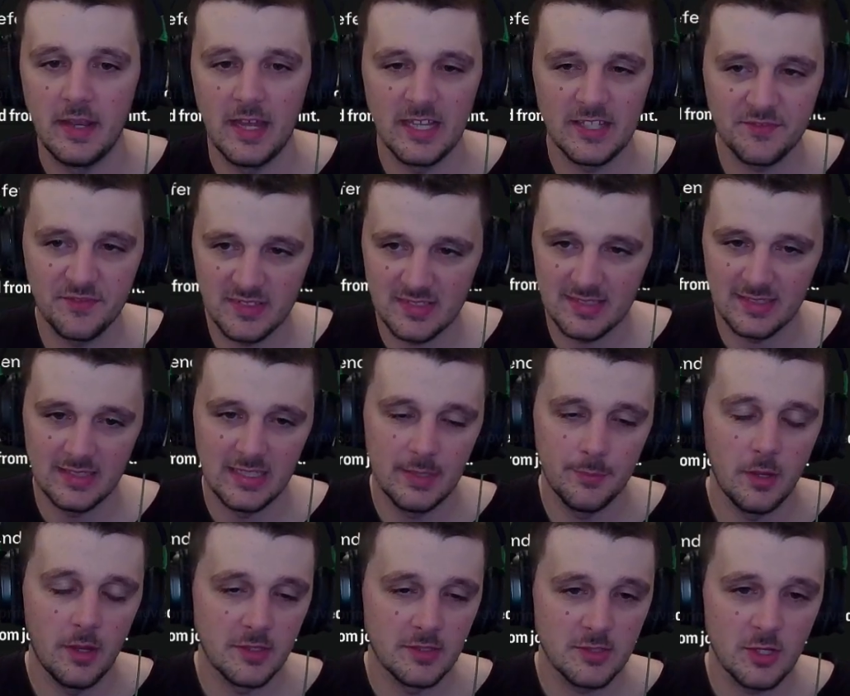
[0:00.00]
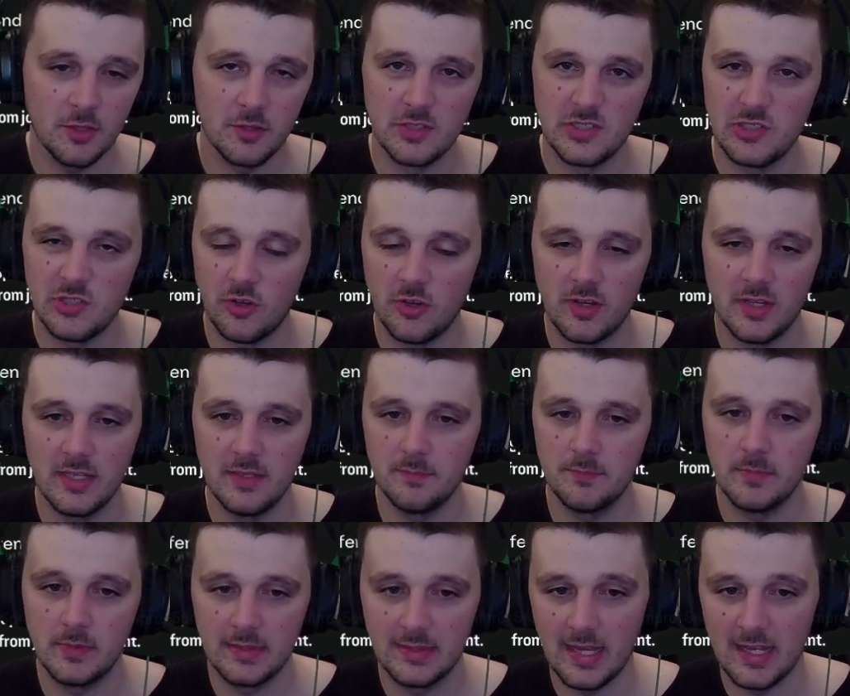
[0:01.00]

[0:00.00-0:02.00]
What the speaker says: And as for Saliba, he's got the jockey.